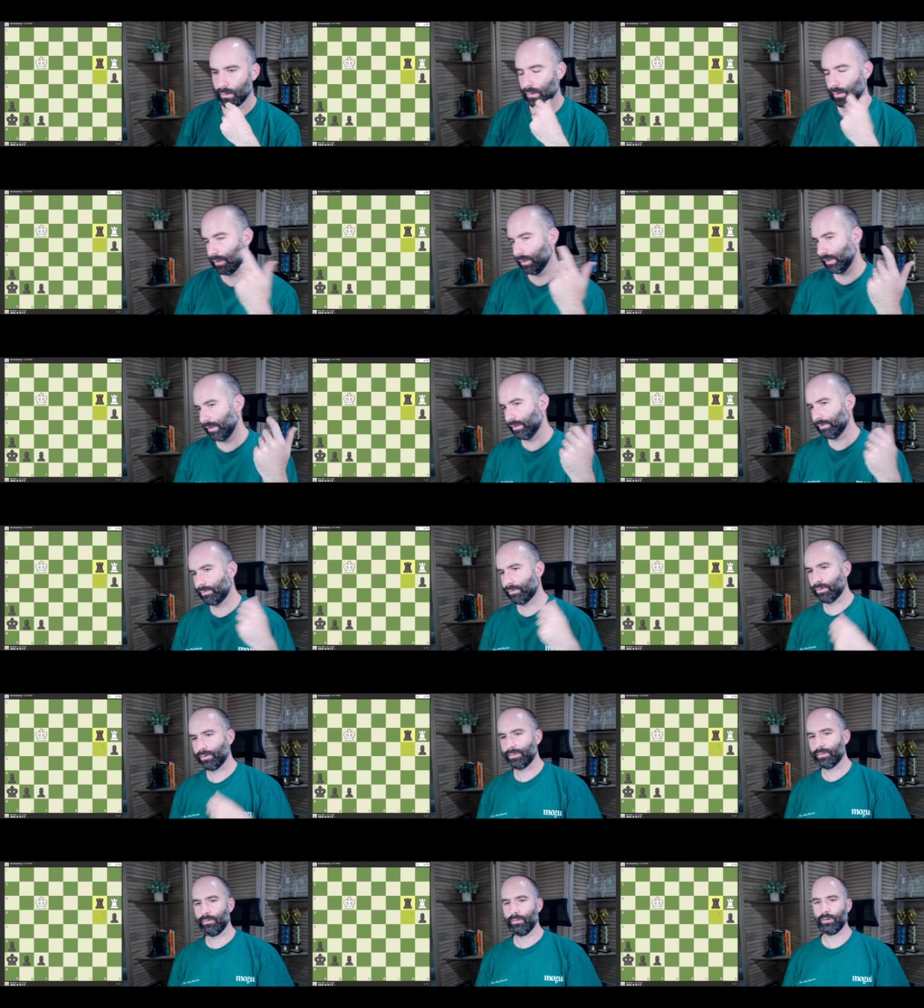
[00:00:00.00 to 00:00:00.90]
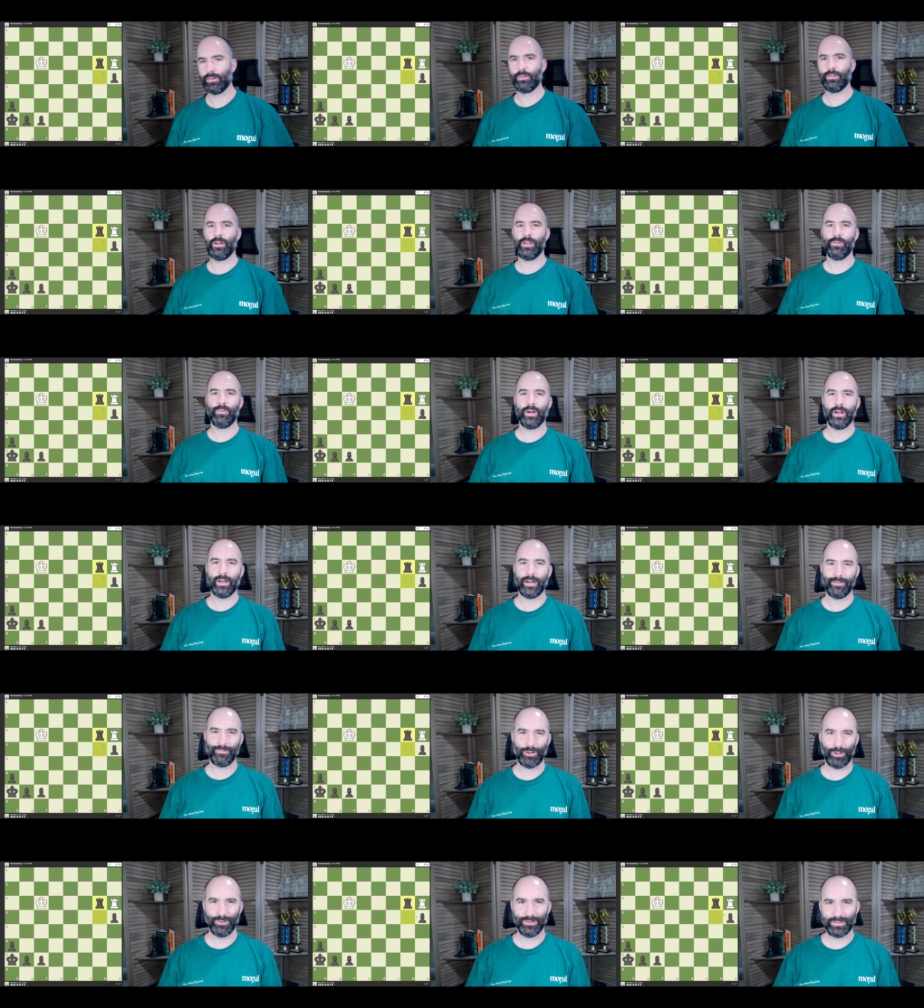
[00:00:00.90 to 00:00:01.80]
And force the rook trade. Why not?
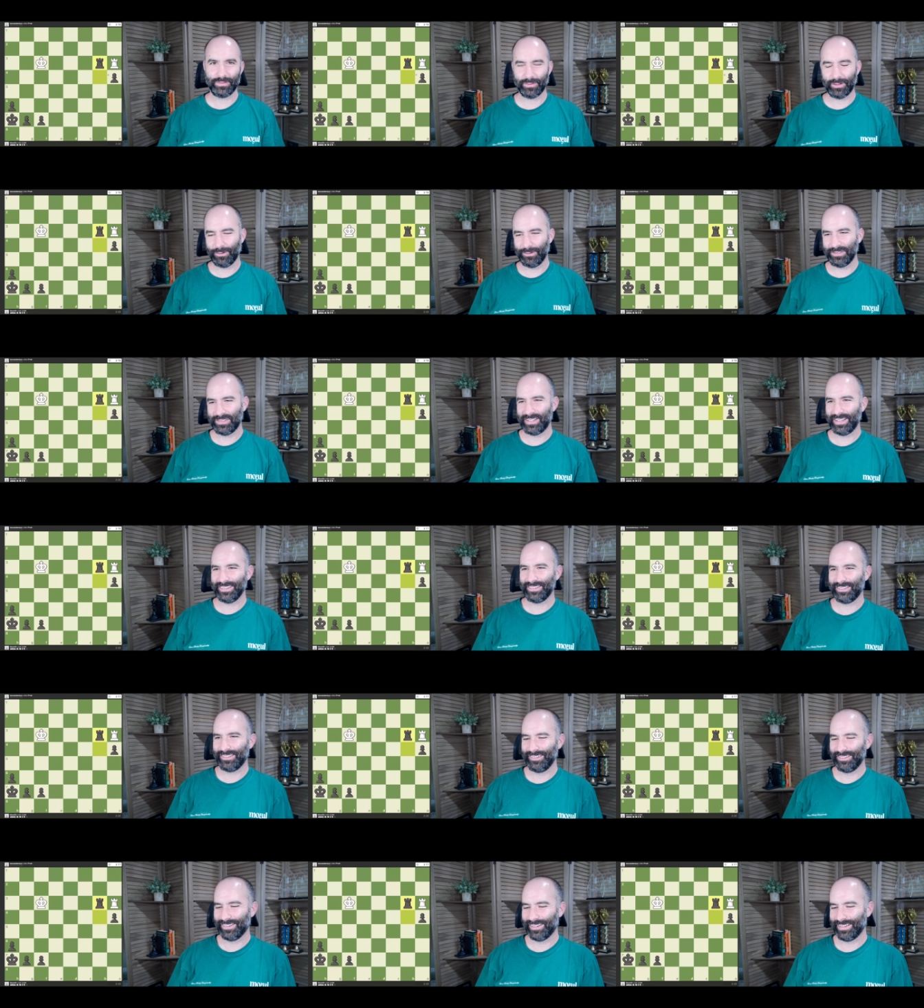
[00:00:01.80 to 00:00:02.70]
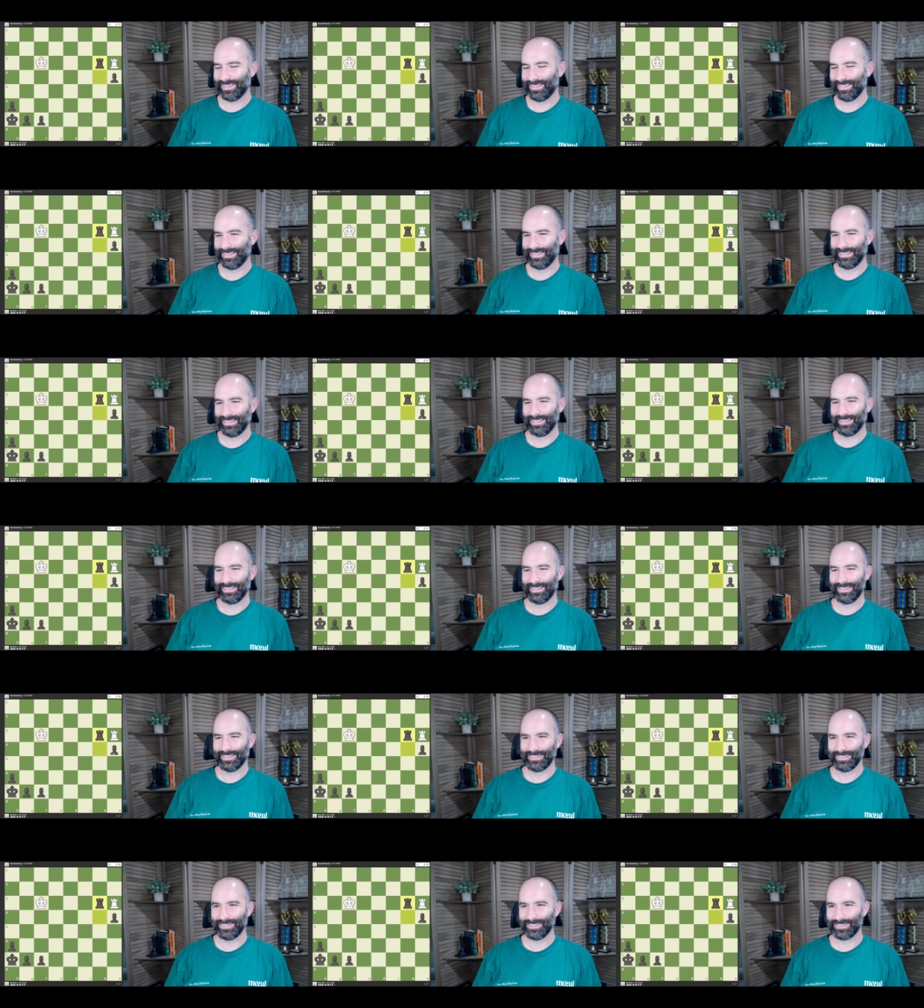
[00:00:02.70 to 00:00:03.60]
Always nice to
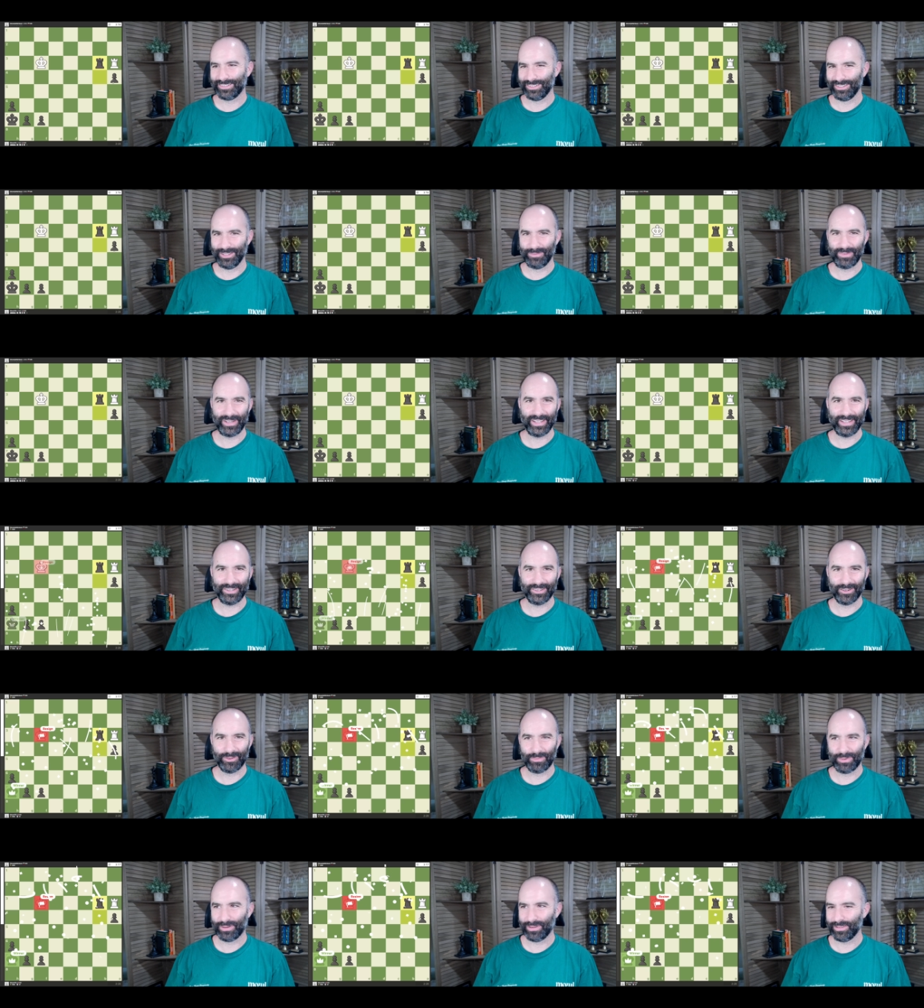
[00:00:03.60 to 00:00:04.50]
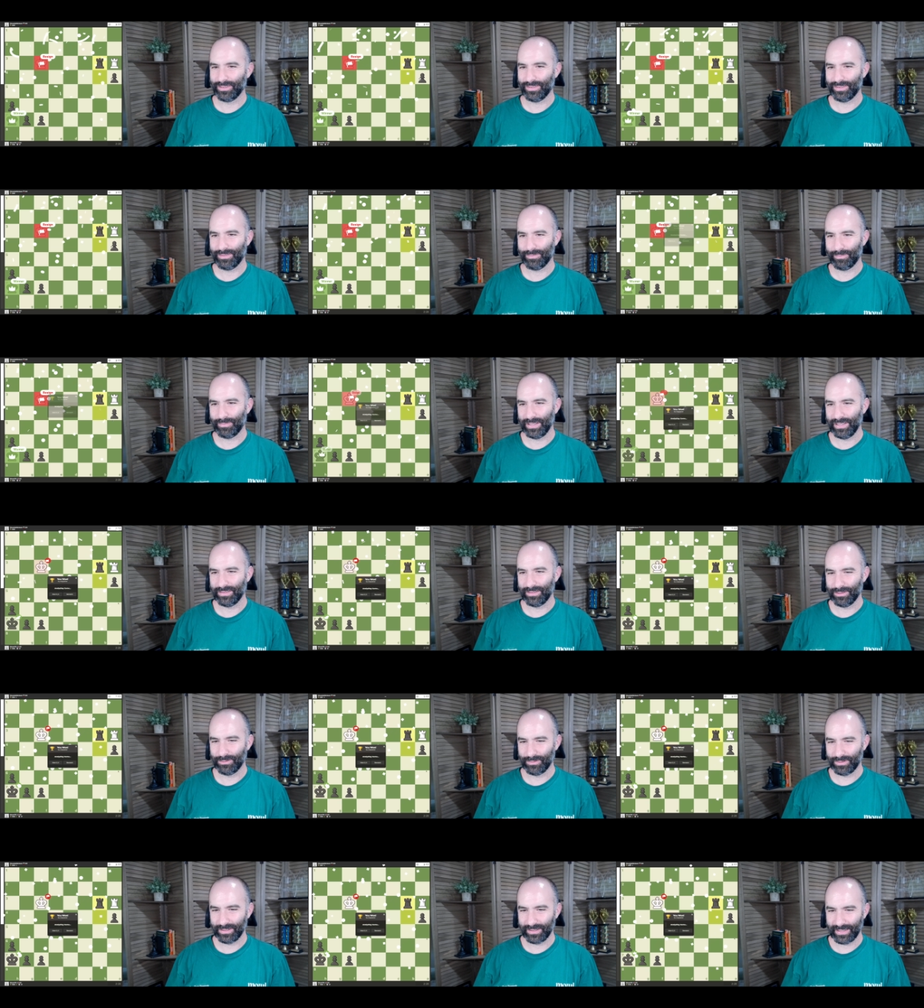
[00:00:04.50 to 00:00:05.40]
just eliminate your opponent's
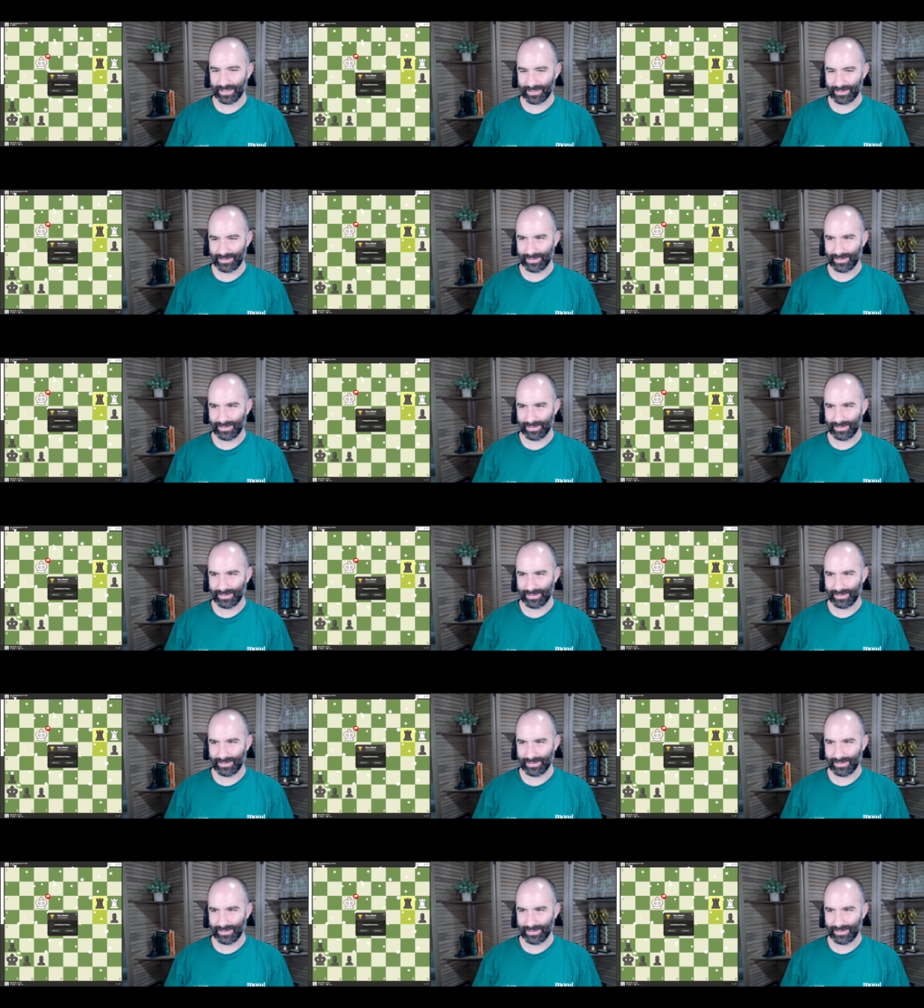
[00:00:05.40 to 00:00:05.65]
pieces when you can.